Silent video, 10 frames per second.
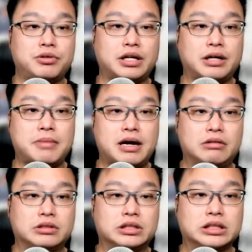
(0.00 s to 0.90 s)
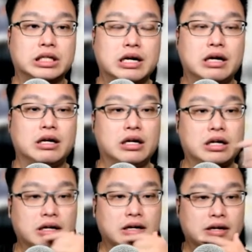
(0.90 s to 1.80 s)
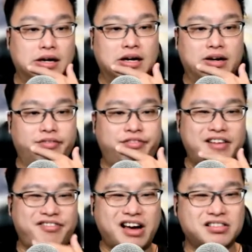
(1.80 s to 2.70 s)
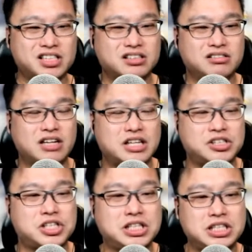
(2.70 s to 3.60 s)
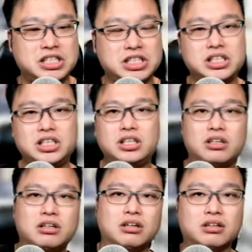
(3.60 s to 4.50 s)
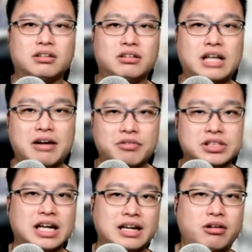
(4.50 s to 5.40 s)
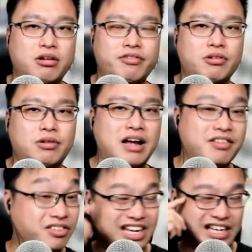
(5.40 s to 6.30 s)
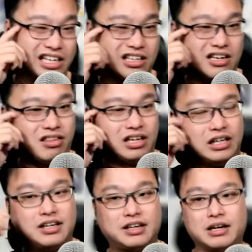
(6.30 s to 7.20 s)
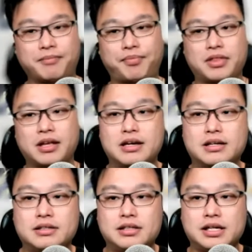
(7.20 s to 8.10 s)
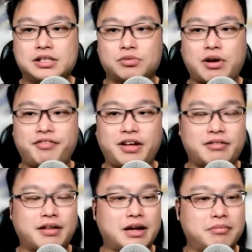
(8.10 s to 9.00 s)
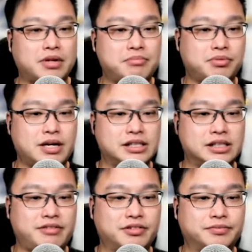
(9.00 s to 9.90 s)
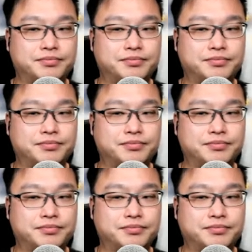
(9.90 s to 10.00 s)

we're talking about 5,000 SGD. That was the Lenovo one, I think. Yeah, it's roughly around that price